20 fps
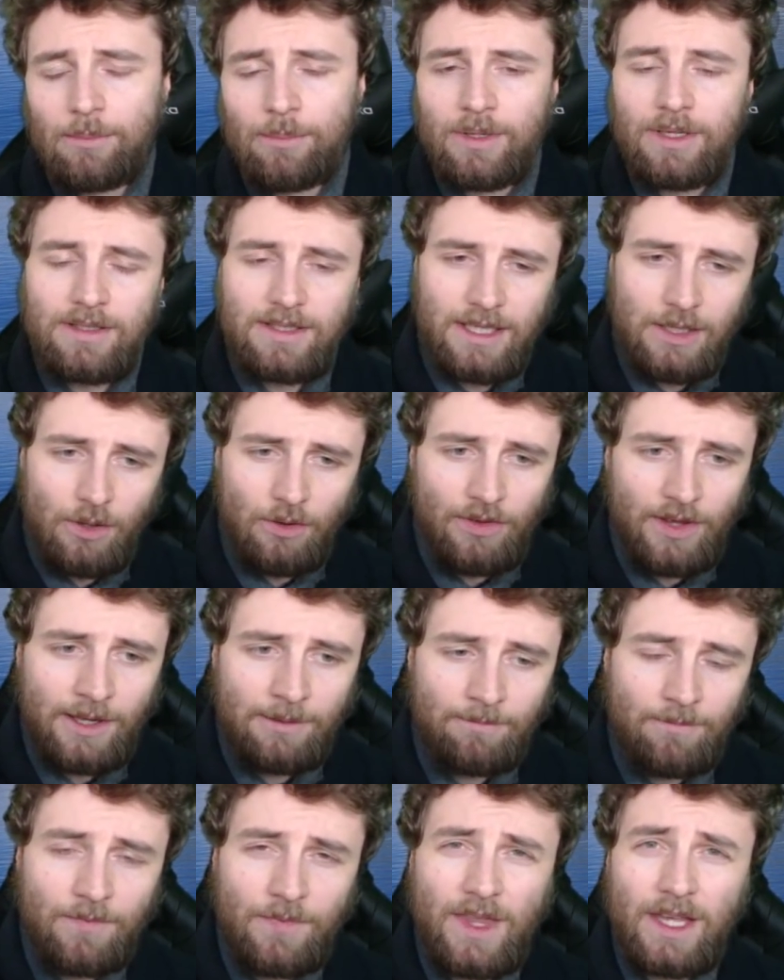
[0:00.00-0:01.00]
But until
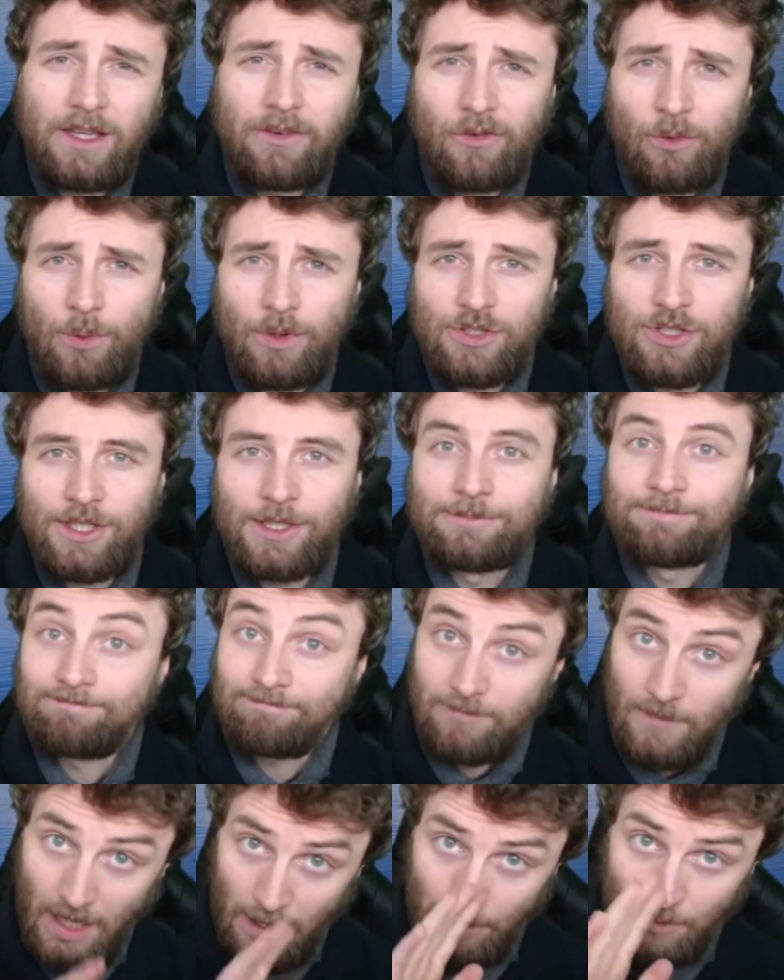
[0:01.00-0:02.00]
then, thank you for watching,
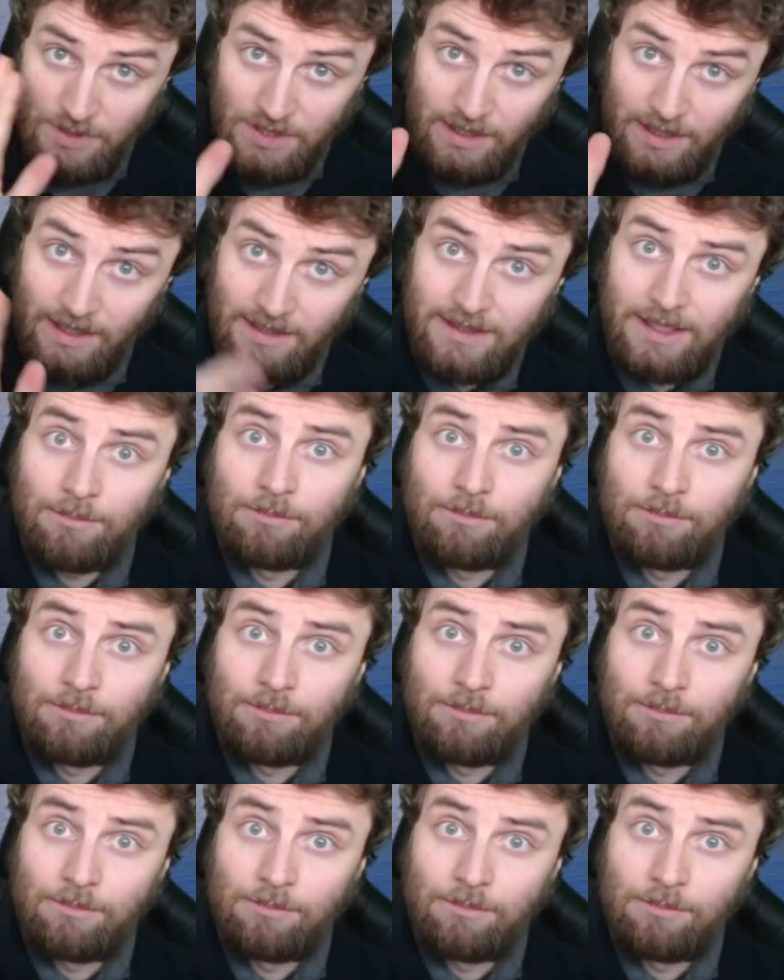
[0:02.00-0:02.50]
and we'll see you next time.